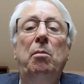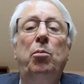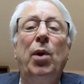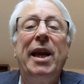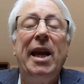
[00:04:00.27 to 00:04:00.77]

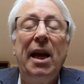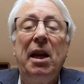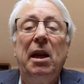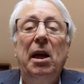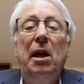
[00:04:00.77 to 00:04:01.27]
bring
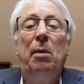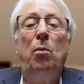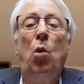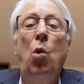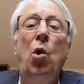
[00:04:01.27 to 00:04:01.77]
in
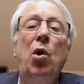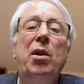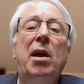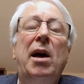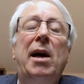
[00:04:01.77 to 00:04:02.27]

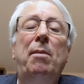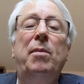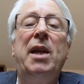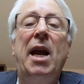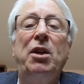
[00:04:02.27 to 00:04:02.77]
more
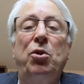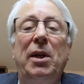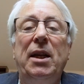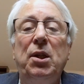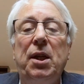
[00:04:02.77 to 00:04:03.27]

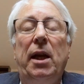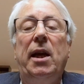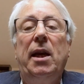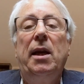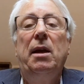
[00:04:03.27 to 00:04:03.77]

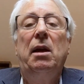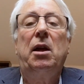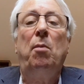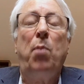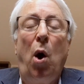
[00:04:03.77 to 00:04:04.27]
naturalistic
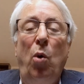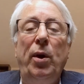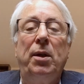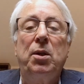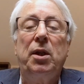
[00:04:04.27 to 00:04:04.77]

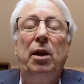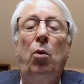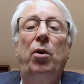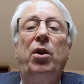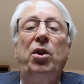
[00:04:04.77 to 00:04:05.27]
components in
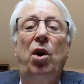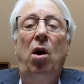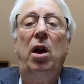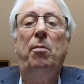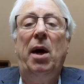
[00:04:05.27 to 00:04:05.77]
order to
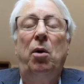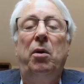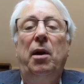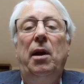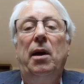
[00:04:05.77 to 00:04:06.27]
talk
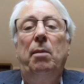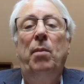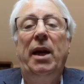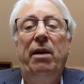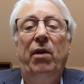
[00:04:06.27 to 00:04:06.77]
about
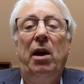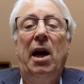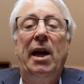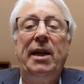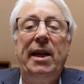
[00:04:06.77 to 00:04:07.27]
many of the
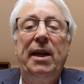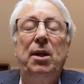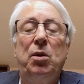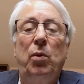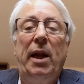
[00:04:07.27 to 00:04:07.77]

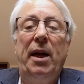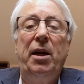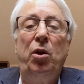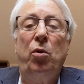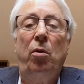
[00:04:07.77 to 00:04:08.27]
ideas related
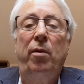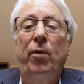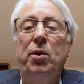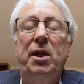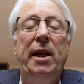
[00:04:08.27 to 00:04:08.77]
to
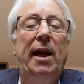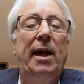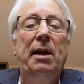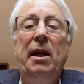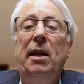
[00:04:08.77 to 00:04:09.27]
neurodiversity.
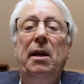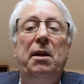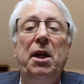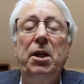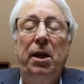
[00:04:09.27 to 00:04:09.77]
And
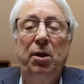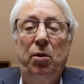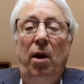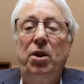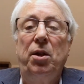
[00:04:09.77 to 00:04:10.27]
niche
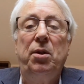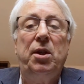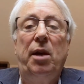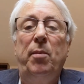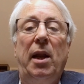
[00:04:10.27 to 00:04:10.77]
construction
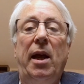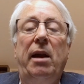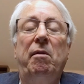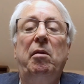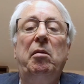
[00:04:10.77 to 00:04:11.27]
seemed like
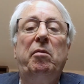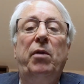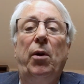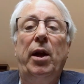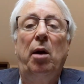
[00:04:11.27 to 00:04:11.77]
a
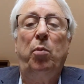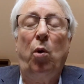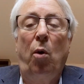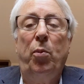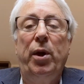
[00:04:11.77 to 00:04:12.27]
very
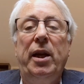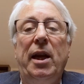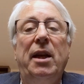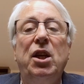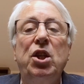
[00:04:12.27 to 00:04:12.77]
appropriate
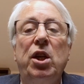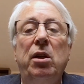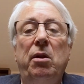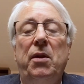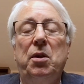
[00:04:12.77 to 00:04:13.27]
addition
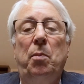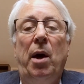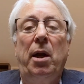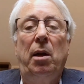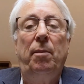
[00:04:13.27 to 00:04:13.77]
to this
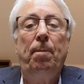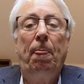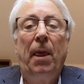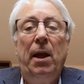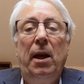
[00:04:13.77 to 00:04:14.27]
model.
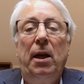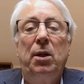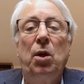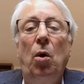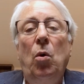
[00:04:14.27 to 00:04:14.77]

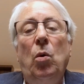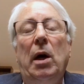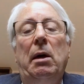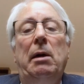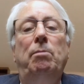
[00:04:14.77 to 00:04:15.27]
So
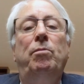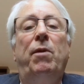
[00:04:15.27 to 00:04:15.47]
the